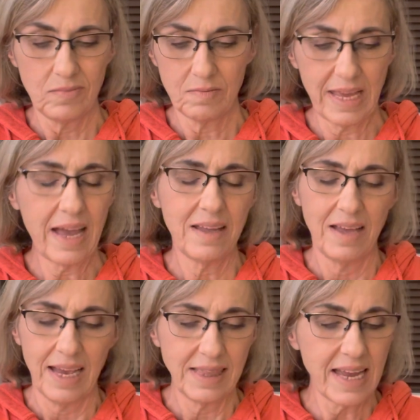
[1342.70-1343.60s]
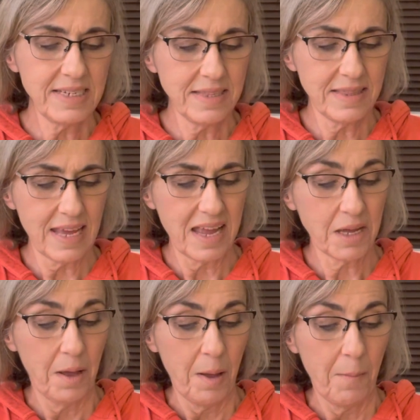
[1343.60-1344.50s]
yeah, I'd like to thank
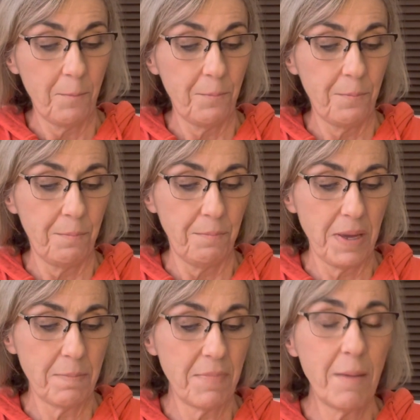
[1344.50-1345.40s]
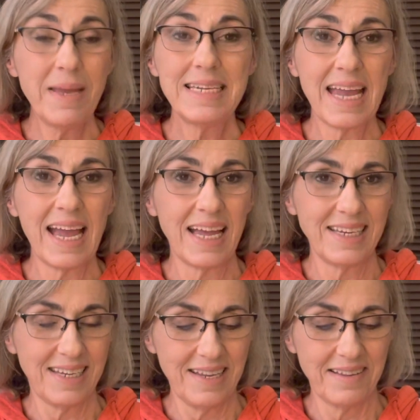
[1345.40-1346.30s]
me mom and dad.
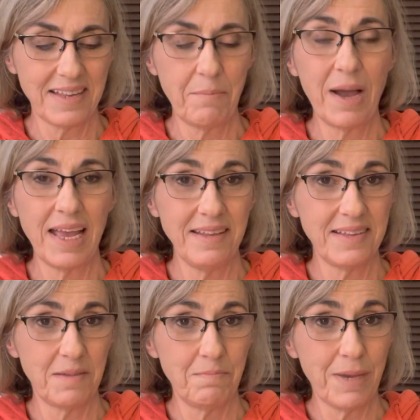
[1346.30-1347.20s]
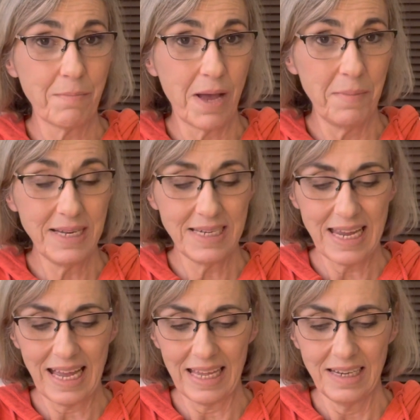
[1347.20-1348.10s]
He didn't say he said me mom and
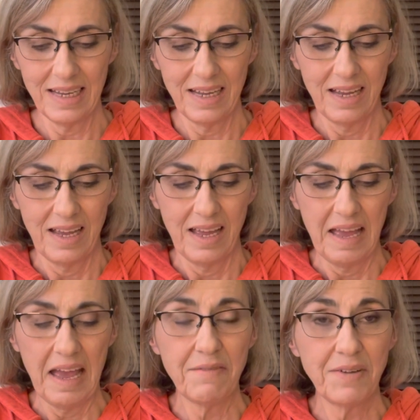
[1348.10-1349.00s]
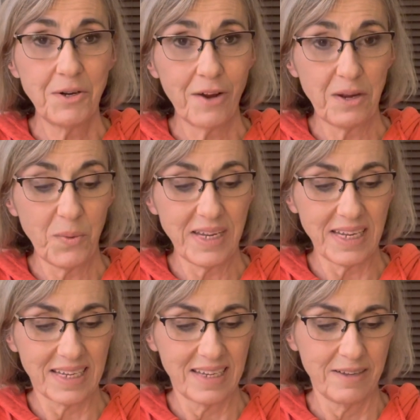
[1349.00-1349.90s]
dad. Have a great
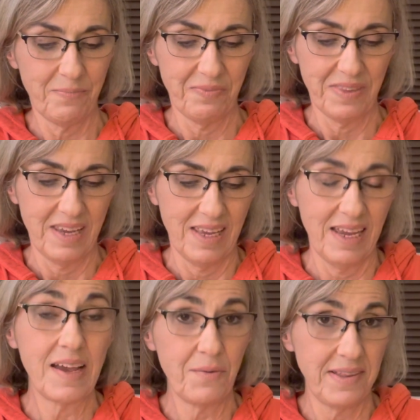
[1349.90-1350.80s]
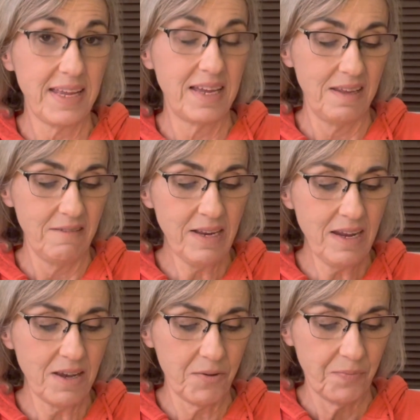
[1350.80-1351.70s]
week. And that was the end of the
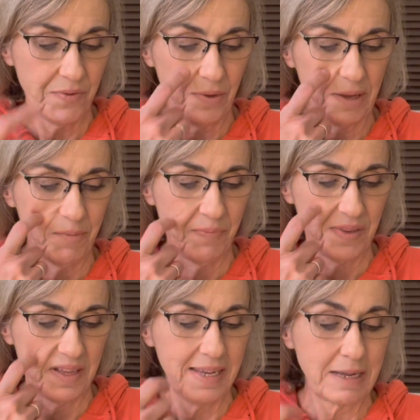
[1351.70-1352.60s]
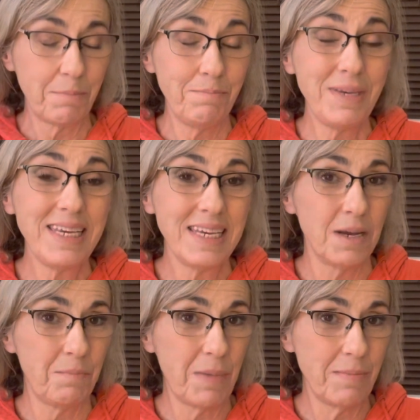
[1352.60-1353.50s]
video. Well, like me,
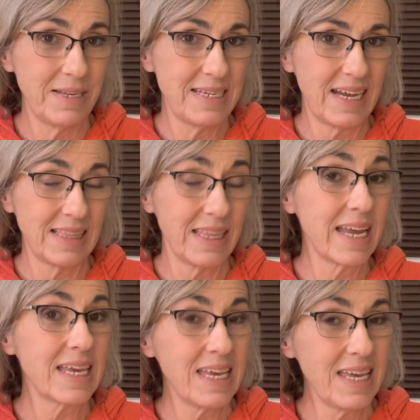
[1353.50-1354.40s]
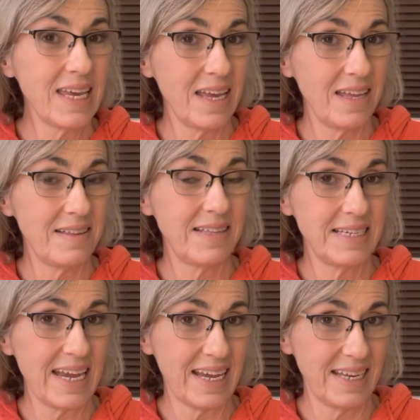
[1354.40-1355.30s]
mom and dad, like he is the
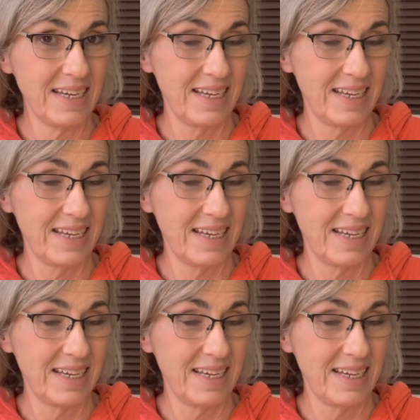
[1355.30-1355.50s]
dad,